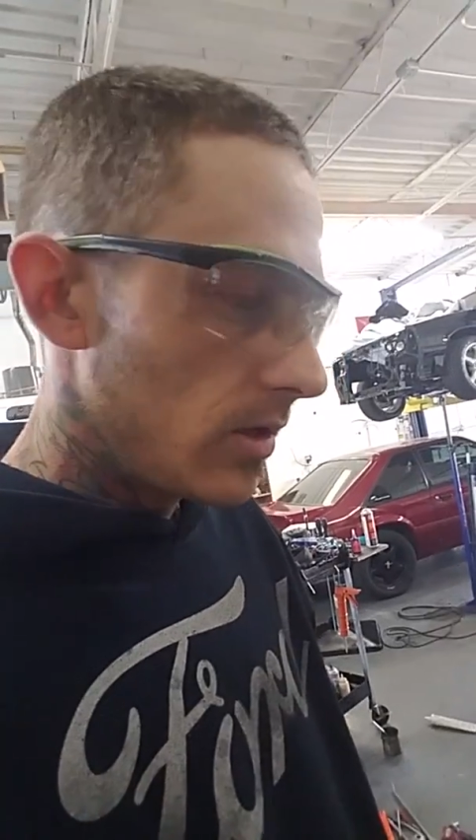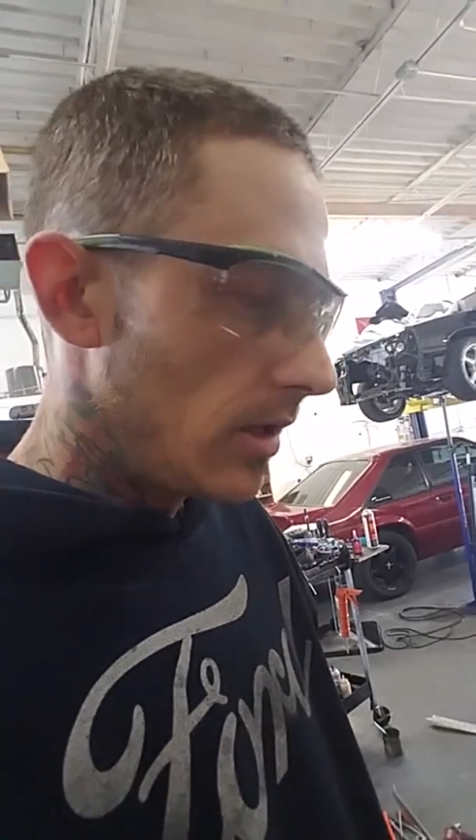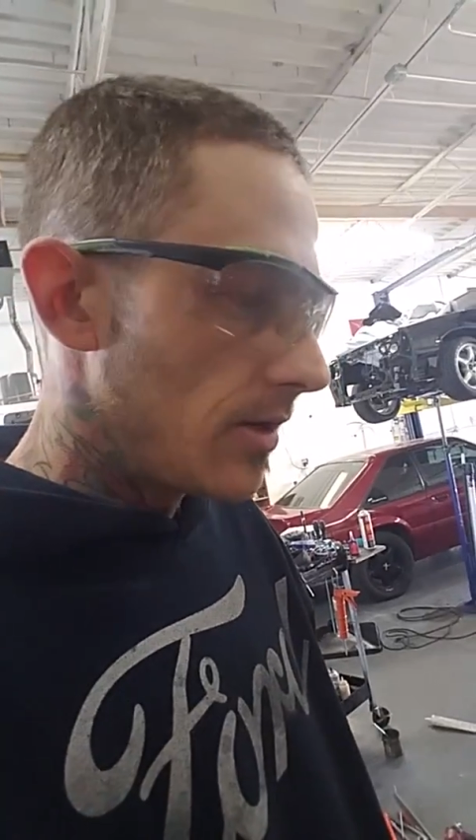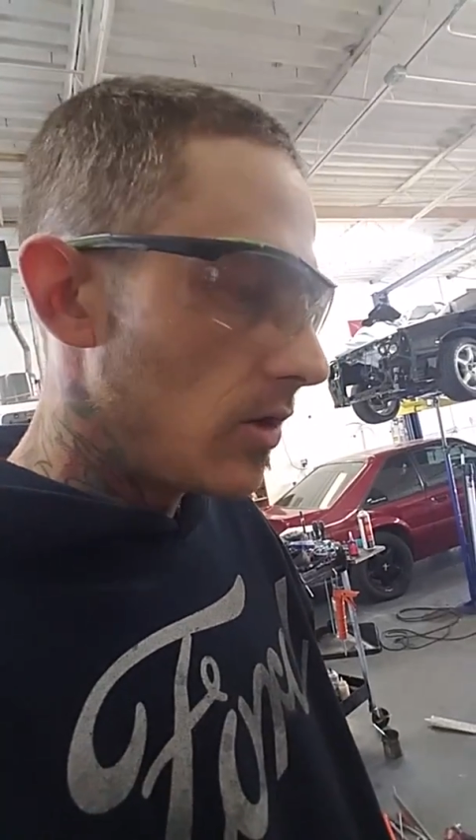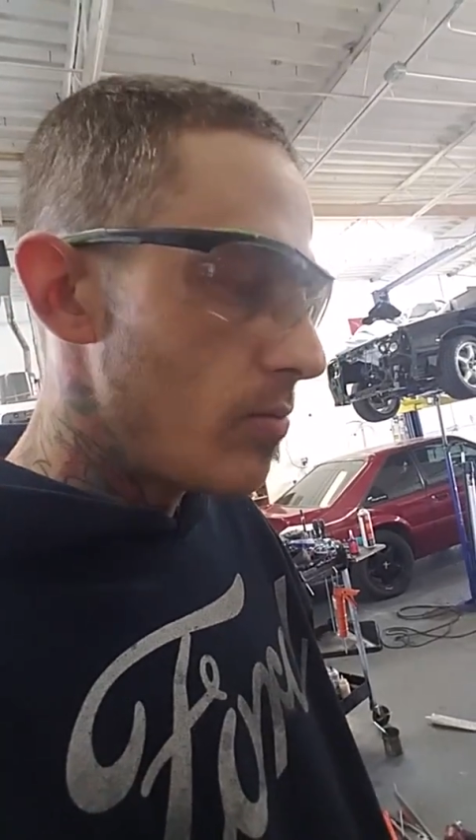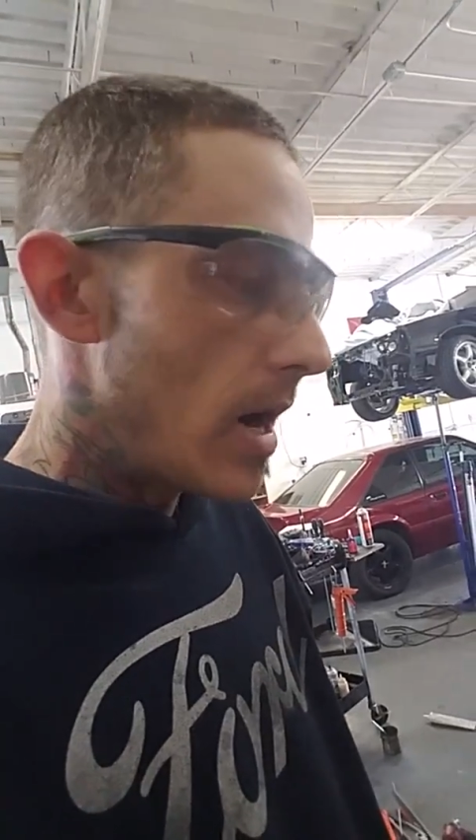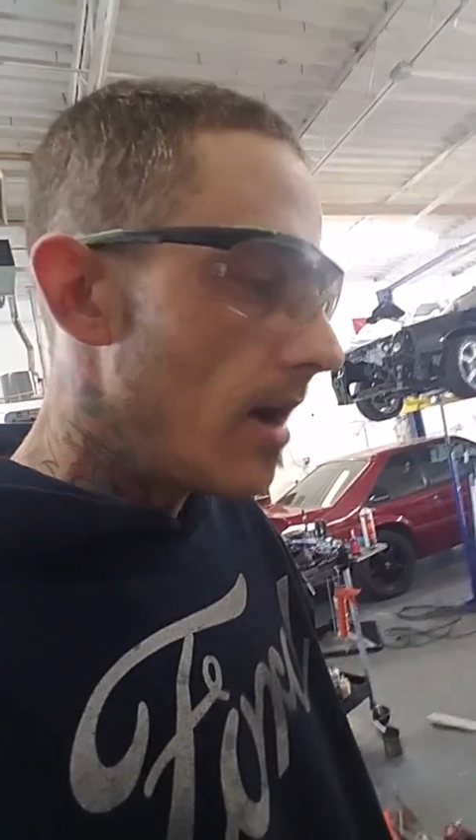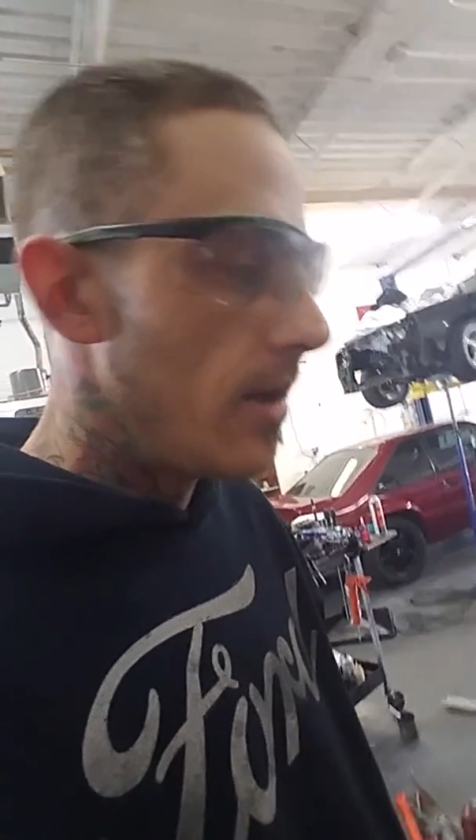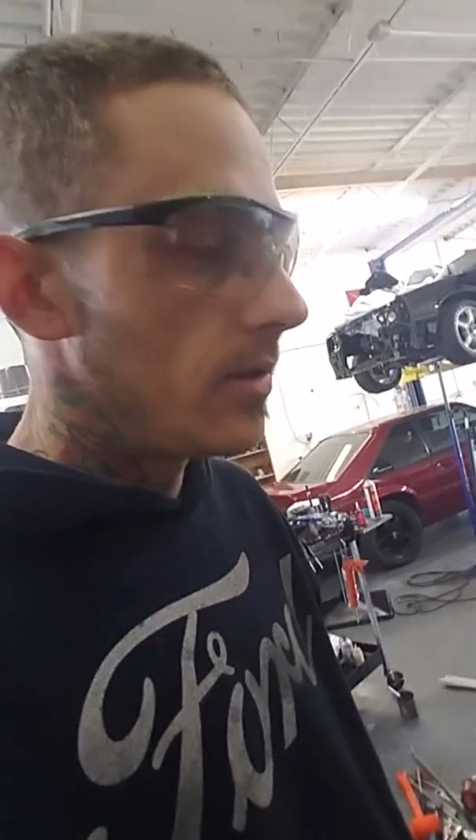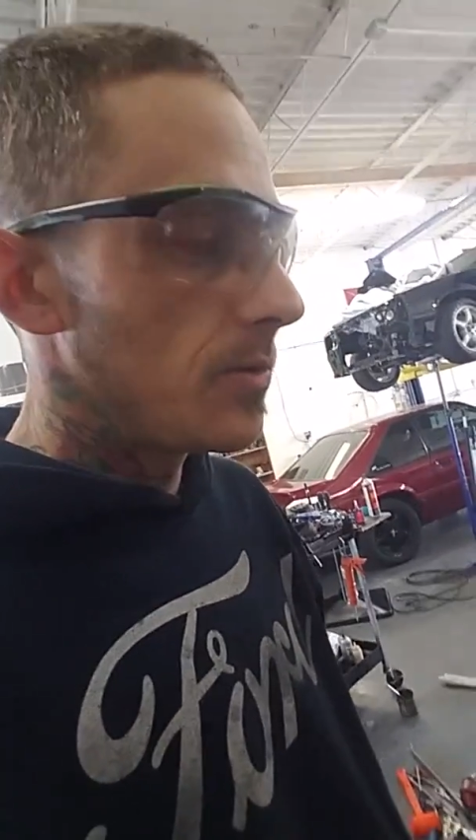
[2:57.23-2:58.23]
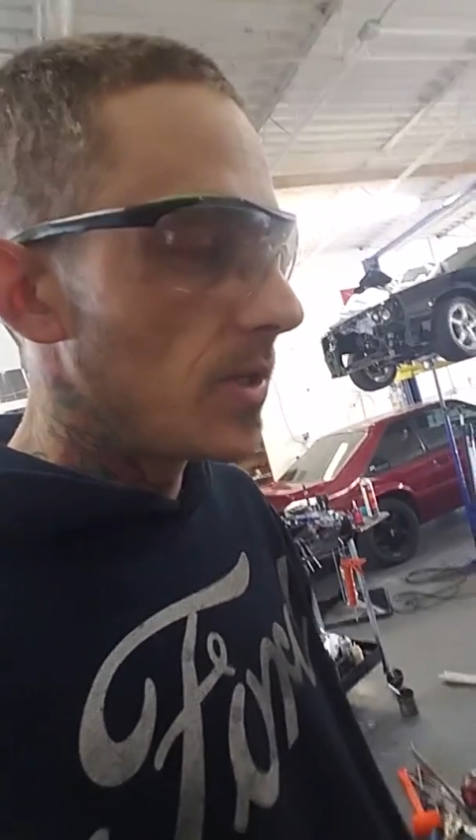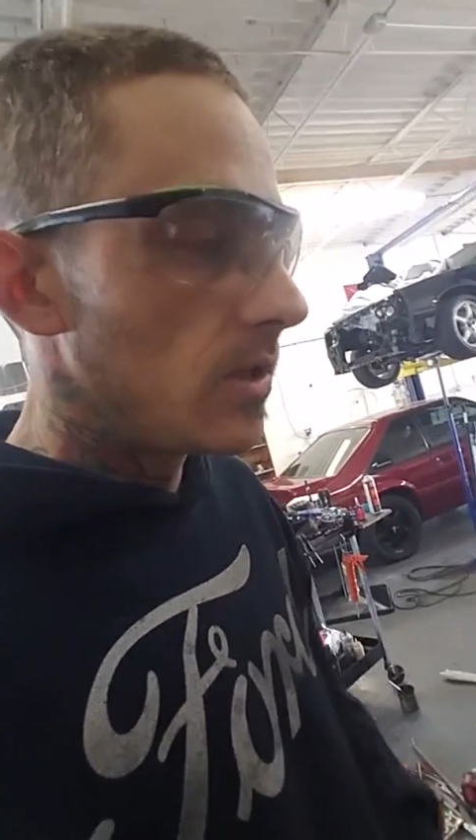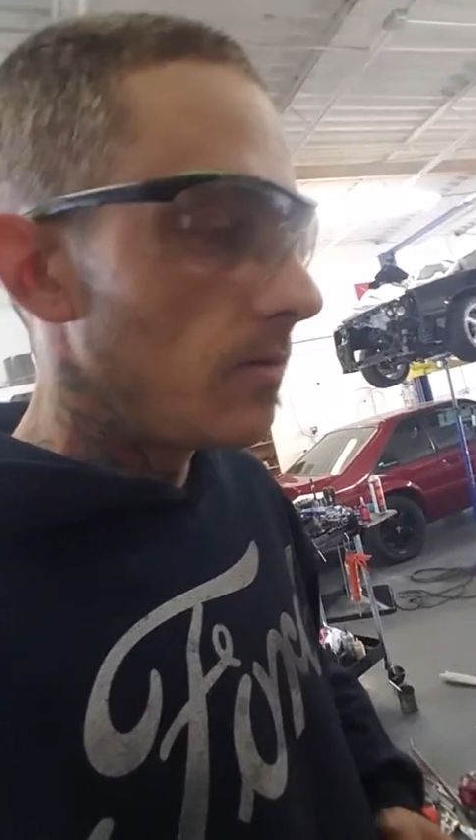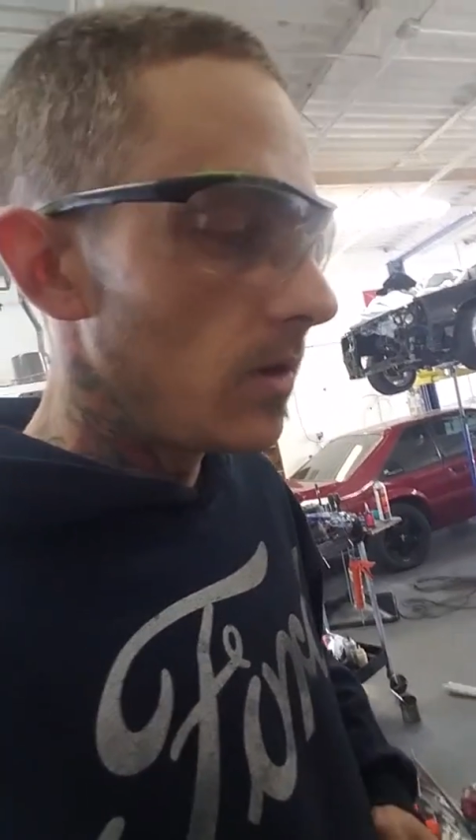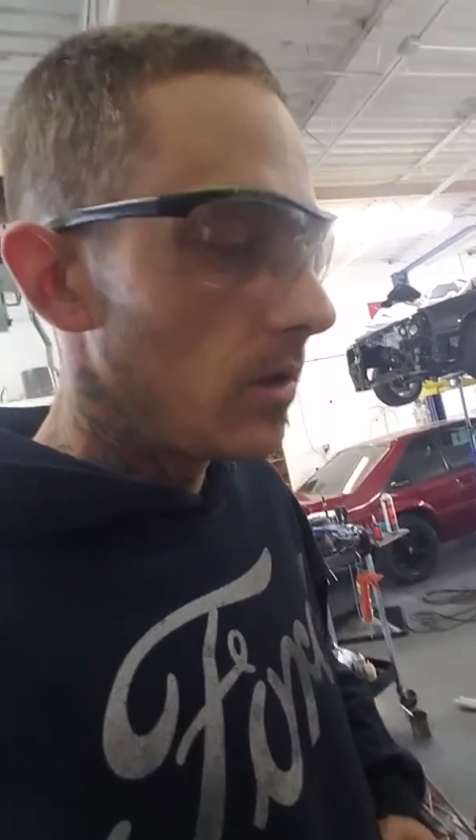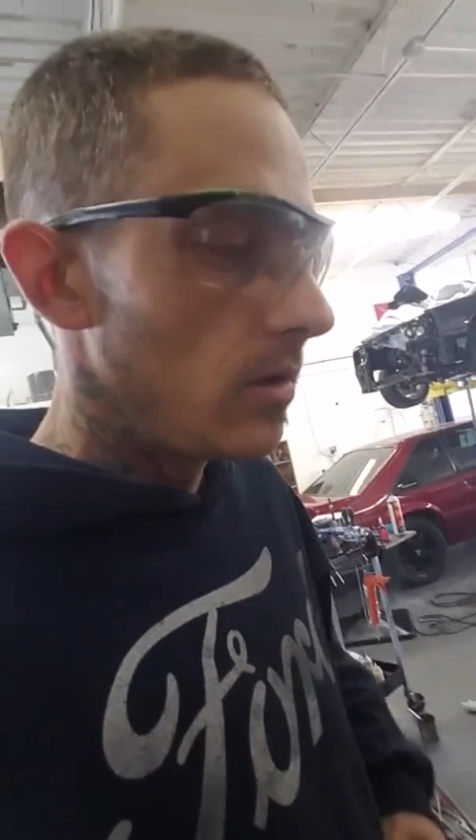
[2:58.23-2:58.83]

unless you buy a specific